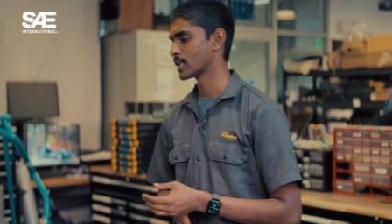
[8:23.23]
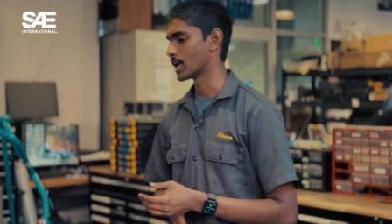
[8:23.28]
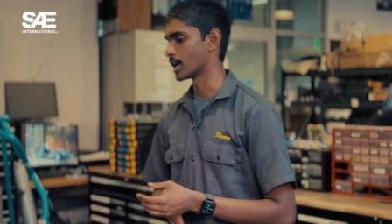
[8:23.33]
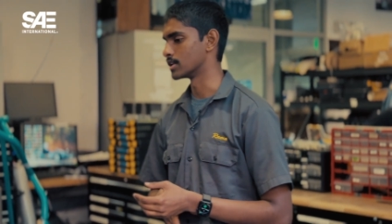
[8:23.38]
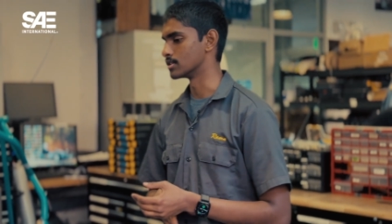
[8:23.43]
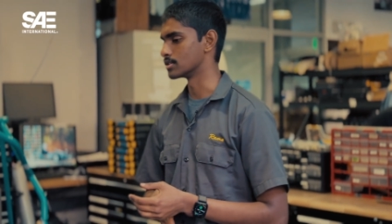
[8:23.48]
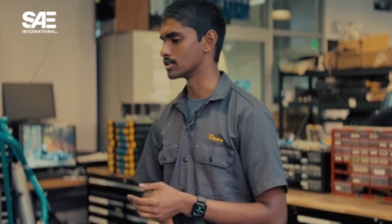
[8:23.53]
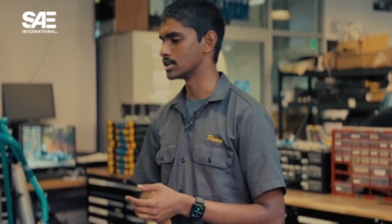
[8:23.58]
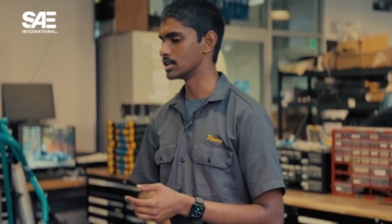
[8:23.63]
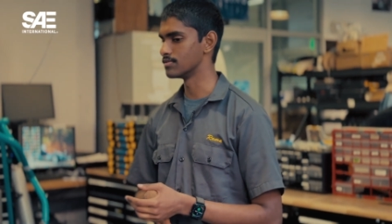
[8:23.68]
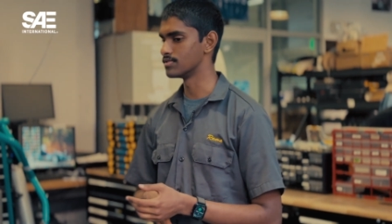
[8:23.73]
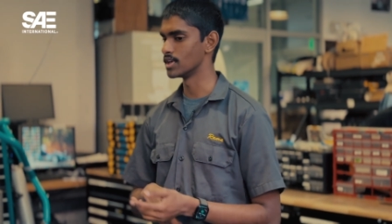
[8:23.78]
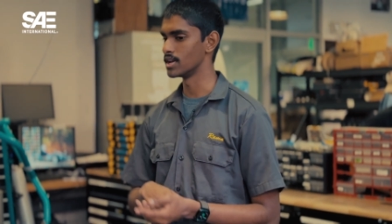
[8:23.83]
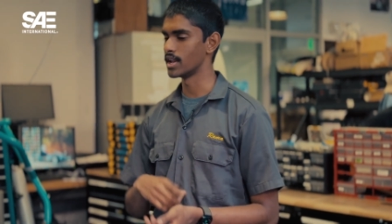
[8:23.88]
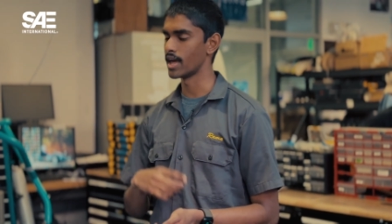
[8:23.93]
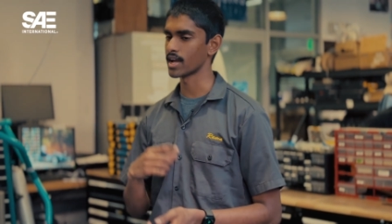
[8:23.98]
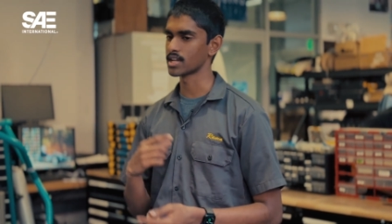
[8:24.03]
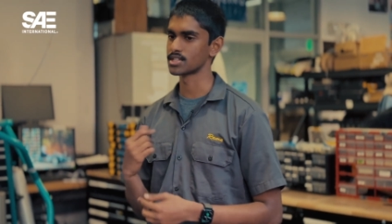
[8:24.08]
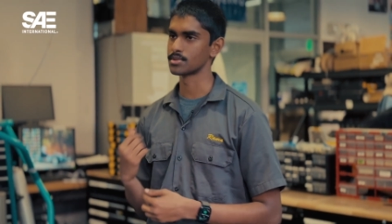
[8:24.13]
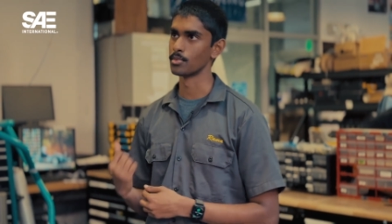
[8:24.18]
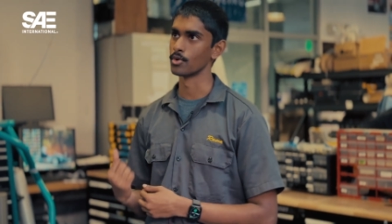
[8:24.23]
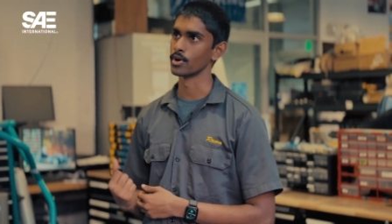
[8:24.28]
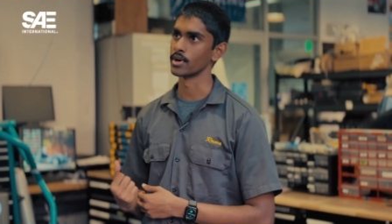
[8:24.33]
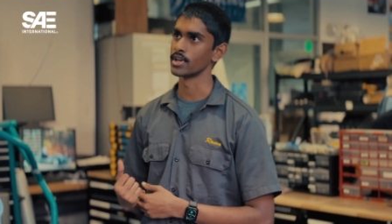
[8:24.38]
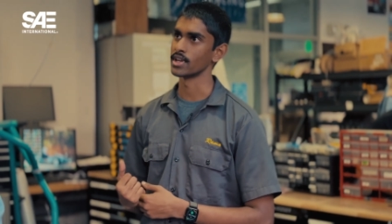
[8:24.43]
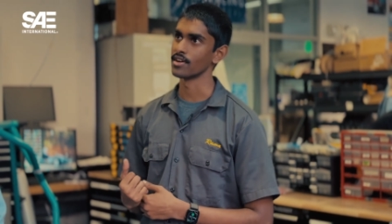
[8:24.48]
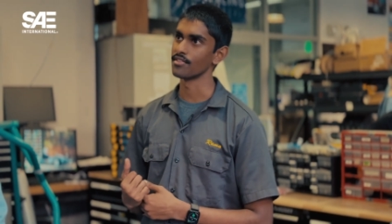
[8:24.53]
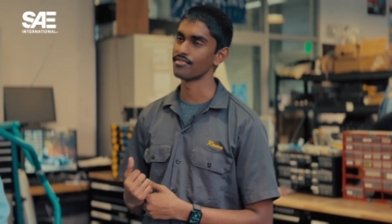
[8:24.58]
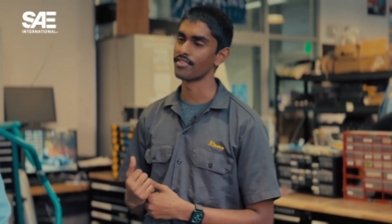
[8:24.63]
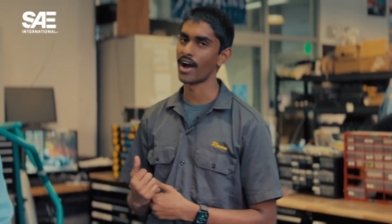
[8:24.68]
and leave the next
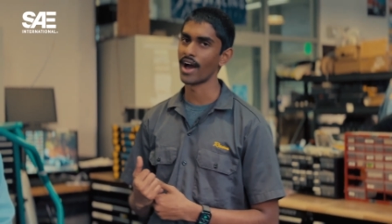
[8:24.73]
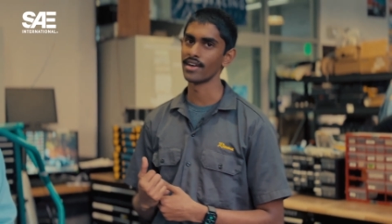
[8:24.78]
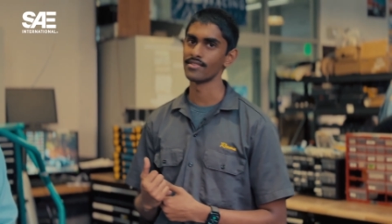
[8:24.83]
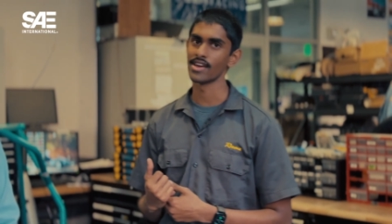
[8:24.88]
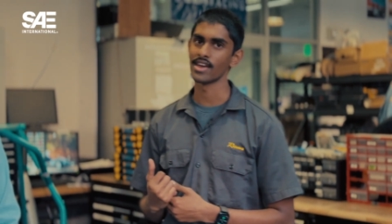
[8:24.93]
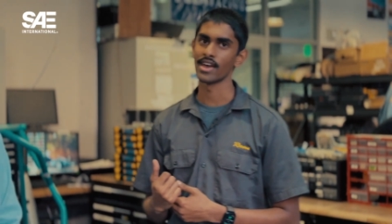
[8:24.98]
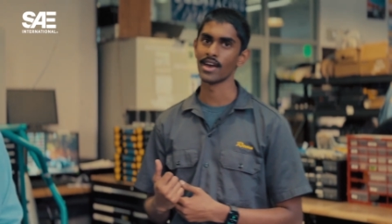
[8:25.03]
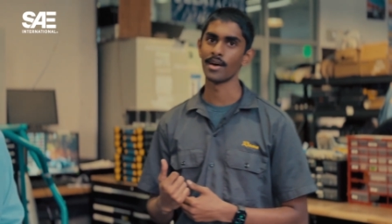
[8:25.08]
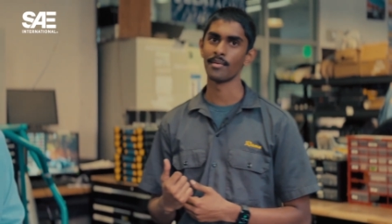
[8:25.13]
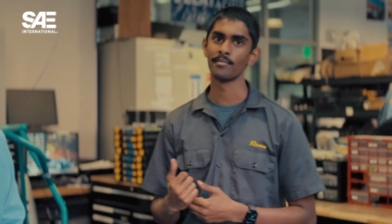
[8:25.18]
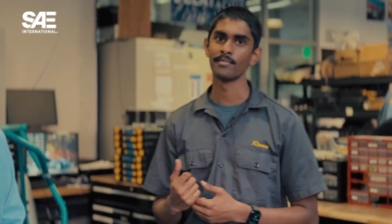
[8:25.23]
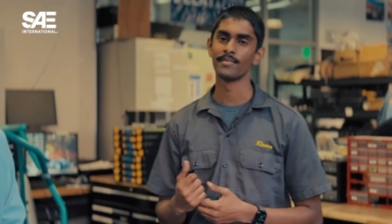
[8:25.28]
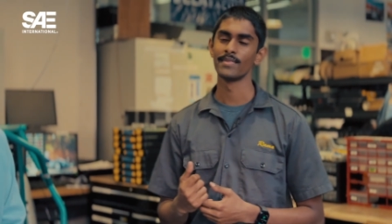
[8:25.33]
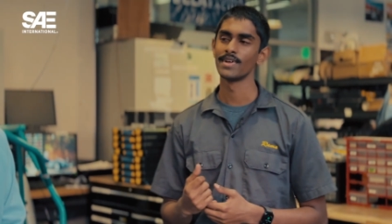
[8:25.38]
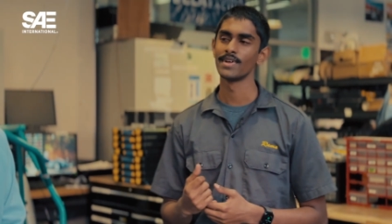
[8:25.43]
morning at 5 a.m.